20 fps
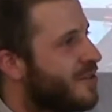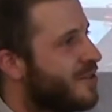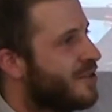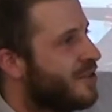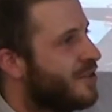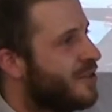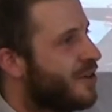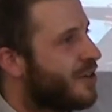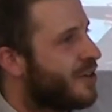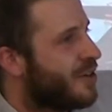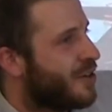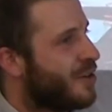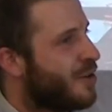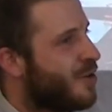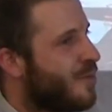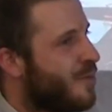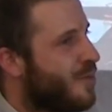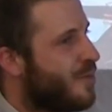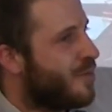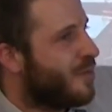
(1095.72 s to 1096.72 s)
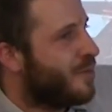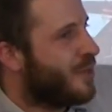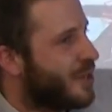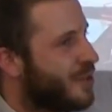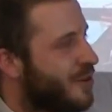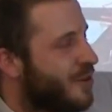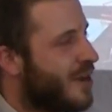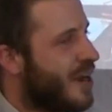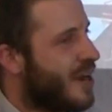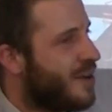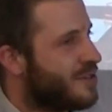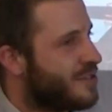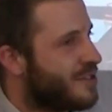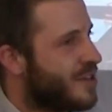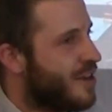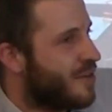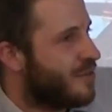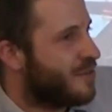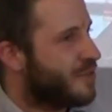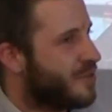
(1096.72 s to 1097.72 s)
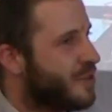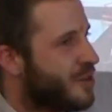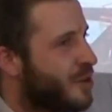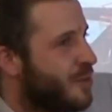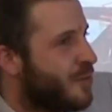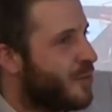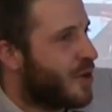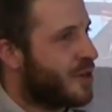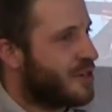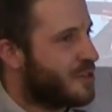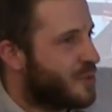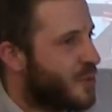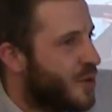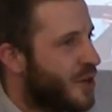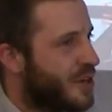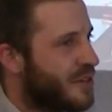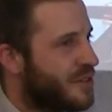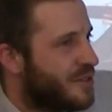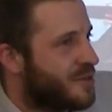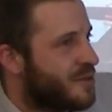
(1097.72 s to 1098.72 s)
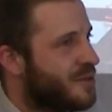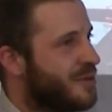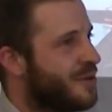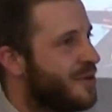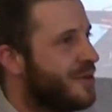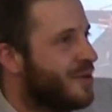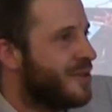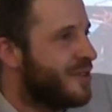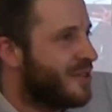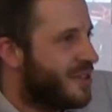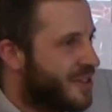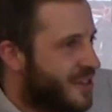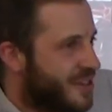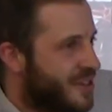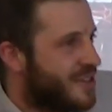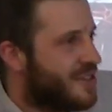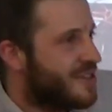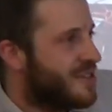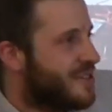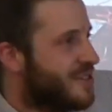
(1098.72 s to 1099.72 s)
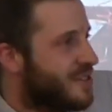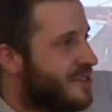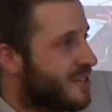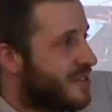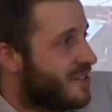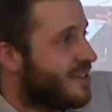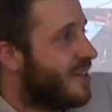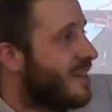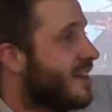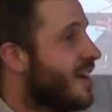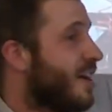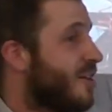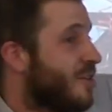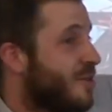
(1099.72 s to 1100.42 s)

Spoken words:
You're not going to make your house out of compressed bricks or things like that.